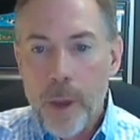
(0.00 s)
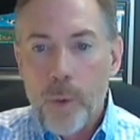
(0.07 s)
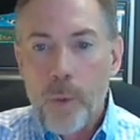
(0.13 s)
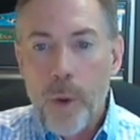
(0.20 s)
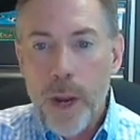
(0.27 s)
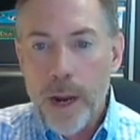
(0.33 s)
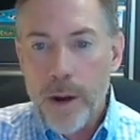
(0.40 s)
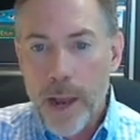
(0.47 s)

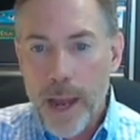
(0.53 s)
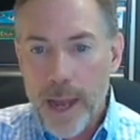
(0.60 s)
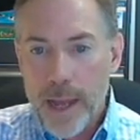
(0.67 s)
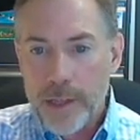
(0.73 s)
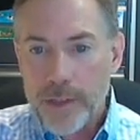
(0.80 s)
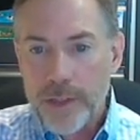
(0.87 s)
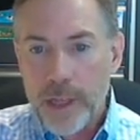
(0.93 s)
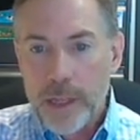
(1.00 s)

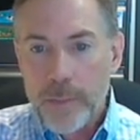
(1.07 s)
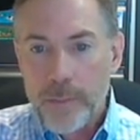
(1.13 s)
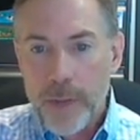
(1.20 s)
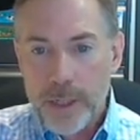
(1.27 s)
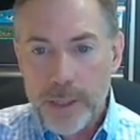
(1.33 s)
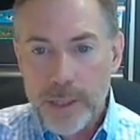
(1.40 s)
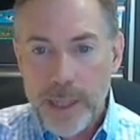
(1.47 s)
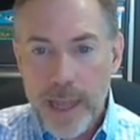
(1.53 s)
Whereas
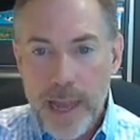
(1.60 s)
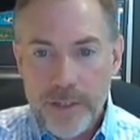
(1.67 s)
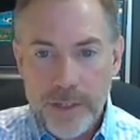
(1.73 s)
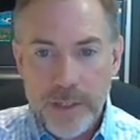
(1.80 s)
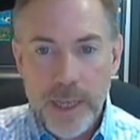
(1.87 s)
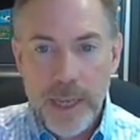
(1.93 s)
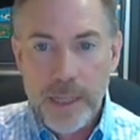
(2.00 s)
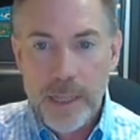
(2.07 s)
much less
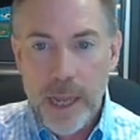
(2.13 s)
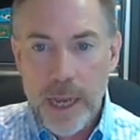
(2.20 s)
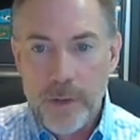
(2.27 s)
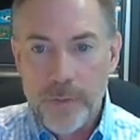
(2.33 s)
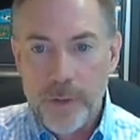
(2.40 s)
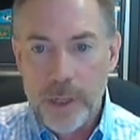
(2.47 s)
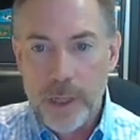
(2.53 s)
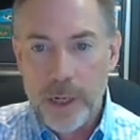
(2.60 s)
daylight
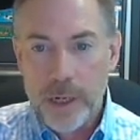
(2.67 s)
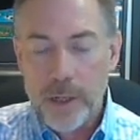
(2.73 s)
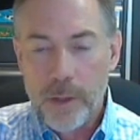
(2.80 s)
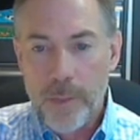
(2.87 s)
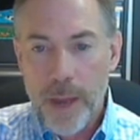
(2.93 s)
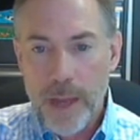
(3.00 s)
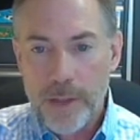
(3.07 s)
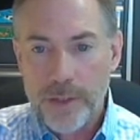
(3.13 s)
for clinical
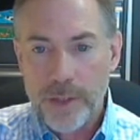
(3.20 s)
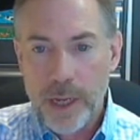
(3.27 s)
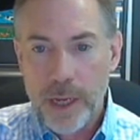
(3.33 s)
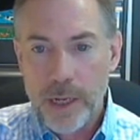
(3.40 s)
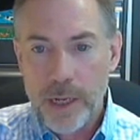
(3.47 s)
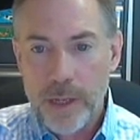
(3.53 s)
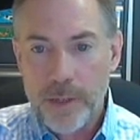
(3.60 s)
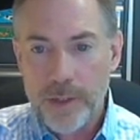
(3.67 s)

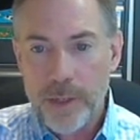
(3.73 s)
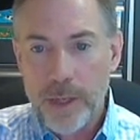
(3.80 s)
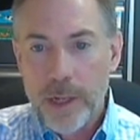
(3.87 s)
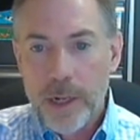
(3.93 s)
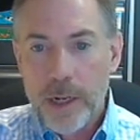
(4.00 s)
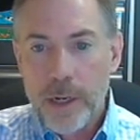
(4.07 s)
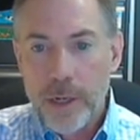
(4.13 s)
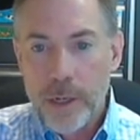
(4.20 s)
mastitis,
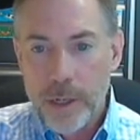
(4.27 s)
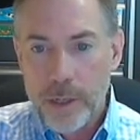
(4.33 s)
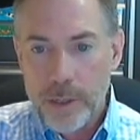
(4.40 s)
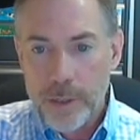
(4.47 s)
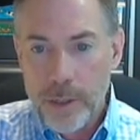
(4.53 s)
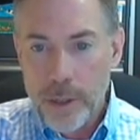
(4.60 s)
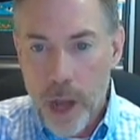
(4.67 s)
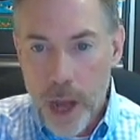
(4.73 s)

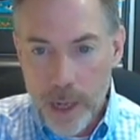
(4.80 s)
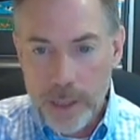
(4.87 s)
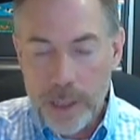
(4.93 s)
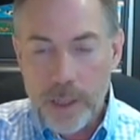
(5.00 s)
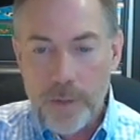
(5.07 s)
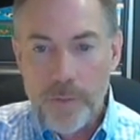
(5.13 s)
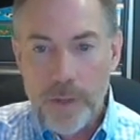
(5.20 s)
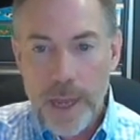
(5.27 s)
not
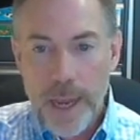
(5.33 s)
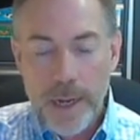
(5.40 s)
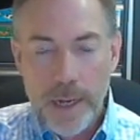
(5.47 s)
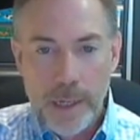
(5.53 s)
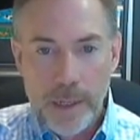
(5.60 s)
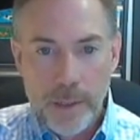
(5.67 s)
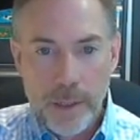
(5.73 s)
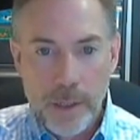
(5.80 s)

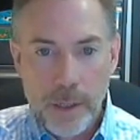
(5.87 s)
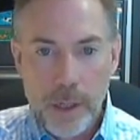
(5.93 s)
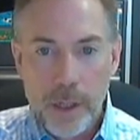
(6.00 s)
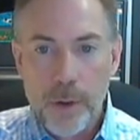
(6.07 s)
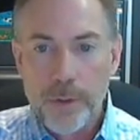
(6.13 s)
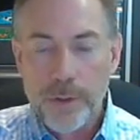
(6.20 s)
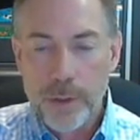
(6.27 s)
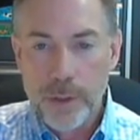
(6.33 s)
deviating until
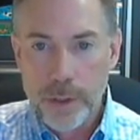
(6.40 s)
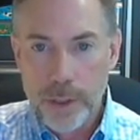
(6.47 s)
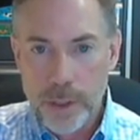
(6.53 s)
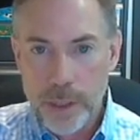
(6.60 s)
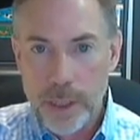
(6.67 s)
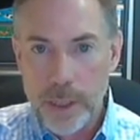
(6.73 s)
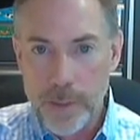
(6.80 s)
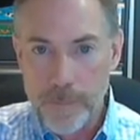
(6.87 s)
closer to
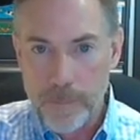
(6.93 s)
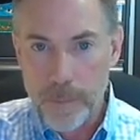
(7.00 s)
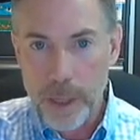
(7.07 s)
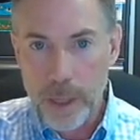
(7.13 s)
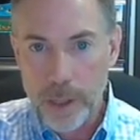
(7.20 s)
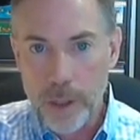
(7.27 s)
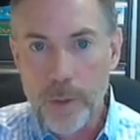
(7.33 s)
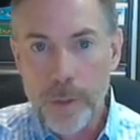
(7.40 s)
the
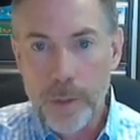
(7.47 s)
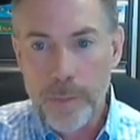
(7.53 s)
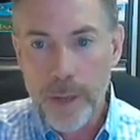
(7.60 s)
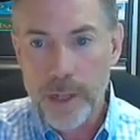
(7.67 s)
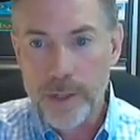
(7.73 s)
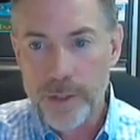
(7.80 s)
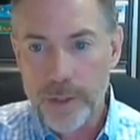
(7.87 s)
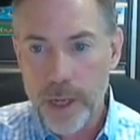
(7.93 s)

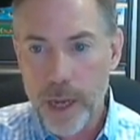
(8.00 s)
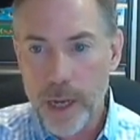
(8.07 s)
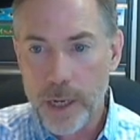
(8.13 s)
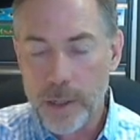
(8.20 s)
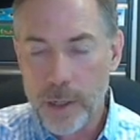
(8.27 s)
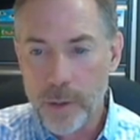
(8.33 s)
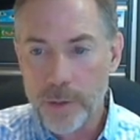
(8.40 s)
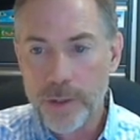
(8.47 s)
human-based
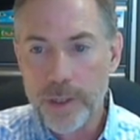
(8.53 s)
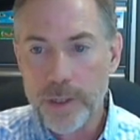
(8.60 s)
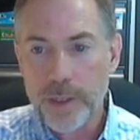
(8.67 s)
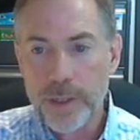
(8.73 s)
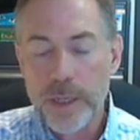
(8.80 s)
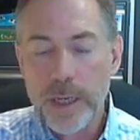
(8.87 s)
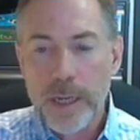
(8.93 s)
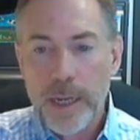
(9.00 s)

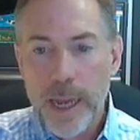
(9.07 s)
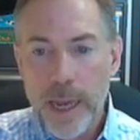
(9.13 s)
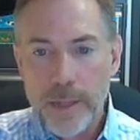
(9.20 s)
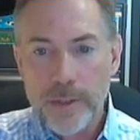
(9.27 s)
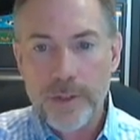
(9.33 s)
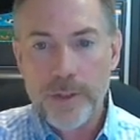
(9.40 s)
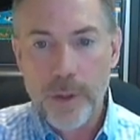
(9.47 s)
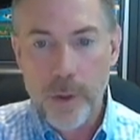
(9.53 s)
diagnosis,
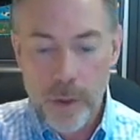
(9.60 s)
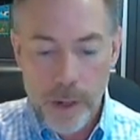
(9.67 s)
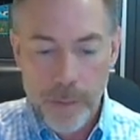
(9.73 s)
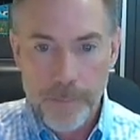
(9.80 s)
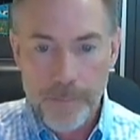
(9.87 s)
and so